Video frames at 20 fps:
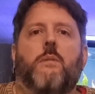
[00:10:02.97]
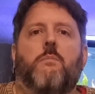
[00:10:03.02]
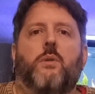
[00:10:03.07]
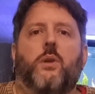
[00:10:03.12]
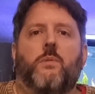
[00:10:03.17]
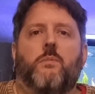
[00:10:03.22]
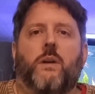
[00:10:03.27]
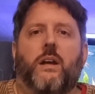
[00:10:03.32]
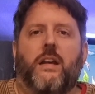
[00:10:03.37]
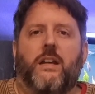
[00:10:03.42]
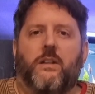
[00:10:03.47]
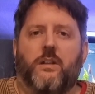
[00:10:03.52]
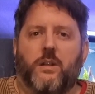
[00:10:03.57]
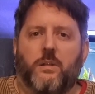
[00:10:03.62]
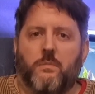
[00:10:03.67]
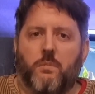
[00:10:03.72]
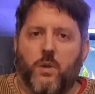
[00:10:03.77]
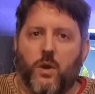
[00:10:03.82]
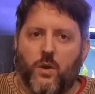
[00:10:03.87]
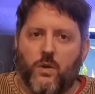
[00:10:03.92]
to put my head on
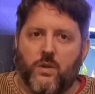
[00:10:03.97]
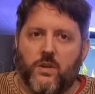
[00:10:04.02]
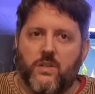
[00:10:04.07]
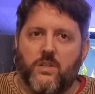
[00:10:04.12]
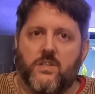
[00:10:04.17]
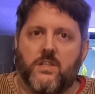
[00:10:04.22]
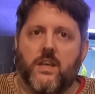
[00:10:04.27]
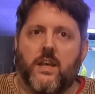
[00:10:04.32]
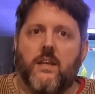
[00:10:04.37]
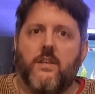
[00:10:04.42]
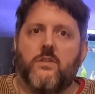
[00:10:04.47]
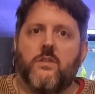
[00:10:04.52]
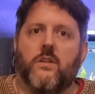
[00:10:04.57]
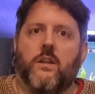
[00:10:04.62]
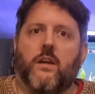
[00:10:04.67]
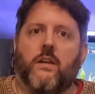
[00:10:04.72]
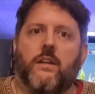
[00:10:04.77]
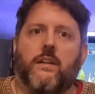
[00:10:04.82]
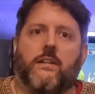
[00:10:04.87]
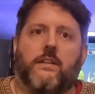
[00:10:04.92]
the block and say
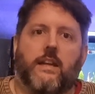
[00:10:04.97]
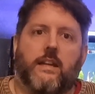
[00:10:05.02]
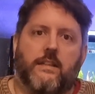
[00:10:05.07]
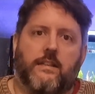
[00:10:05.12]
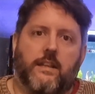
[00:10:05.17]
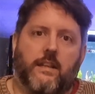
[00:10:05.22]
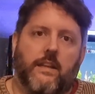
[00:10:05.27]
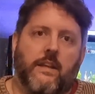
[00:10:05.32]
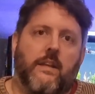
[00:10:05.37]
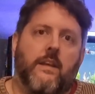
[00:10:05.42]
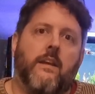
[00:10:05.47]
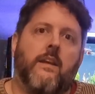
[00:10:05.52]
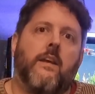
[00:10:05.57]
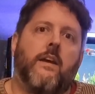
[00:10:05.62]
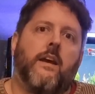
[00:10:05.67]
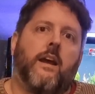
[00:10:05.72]
Zolani Tete